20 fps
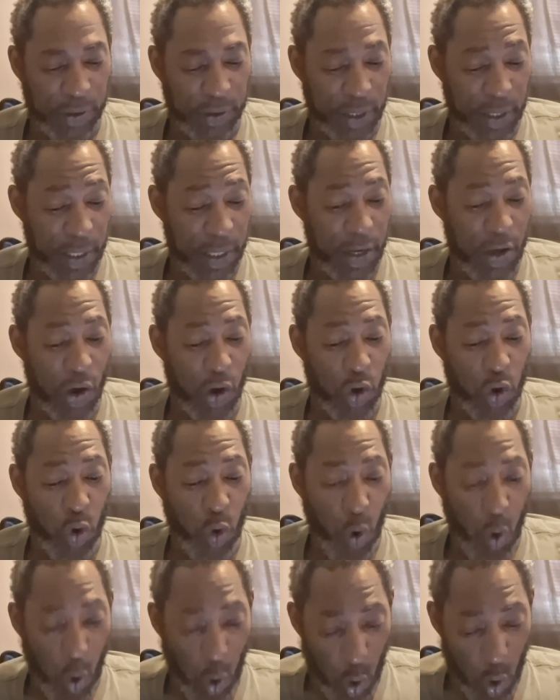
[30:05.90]
did
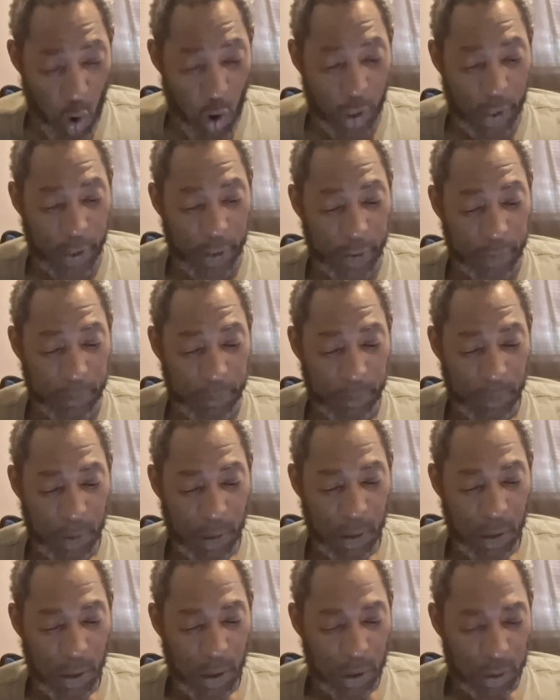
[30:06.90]
according
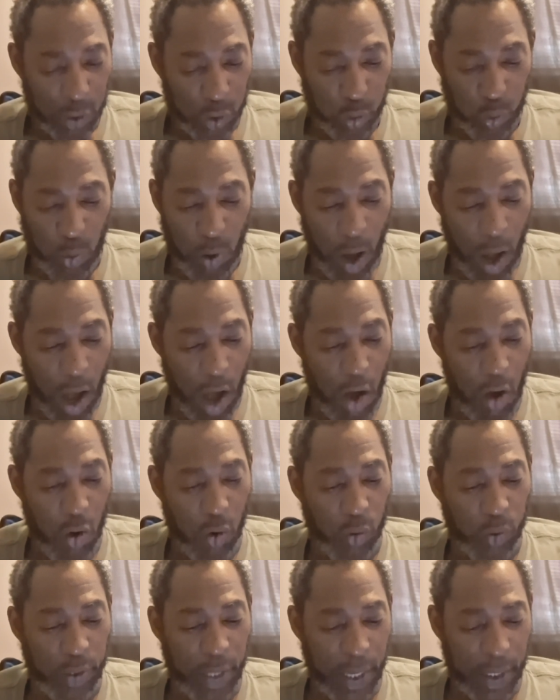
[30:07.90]
to
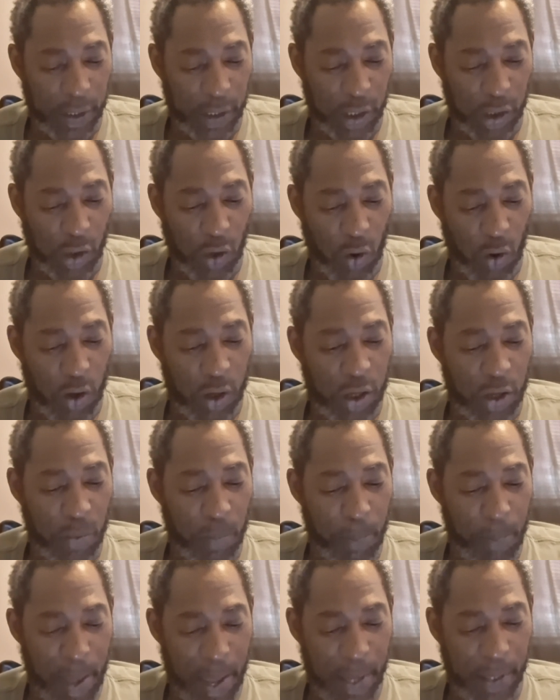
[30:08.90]
all that the Lord
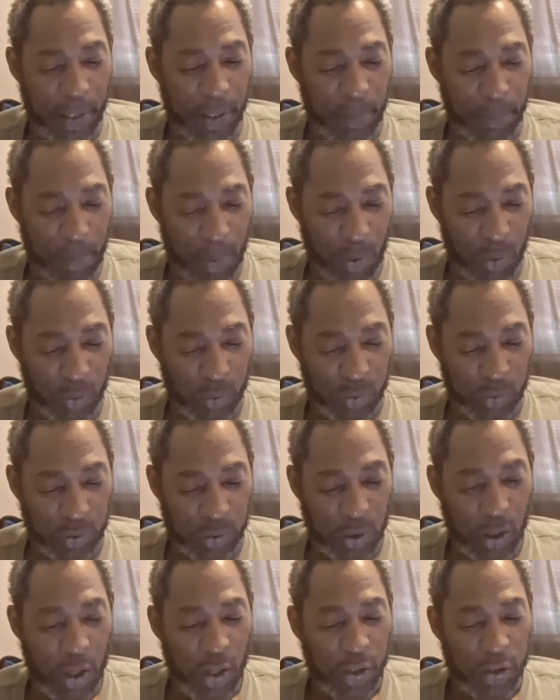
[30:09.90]
commanded Moses.
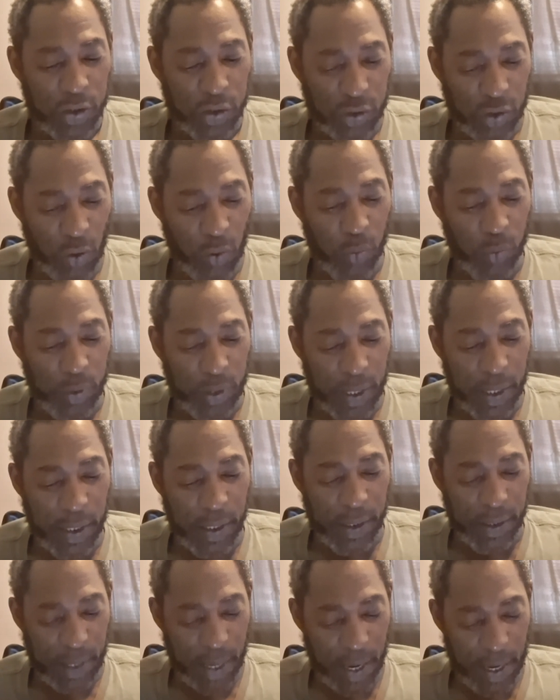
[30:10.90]
So
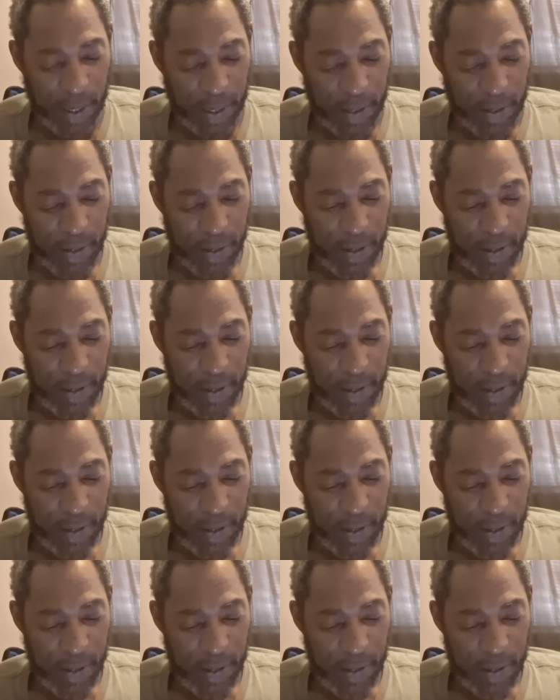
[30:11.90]
did they.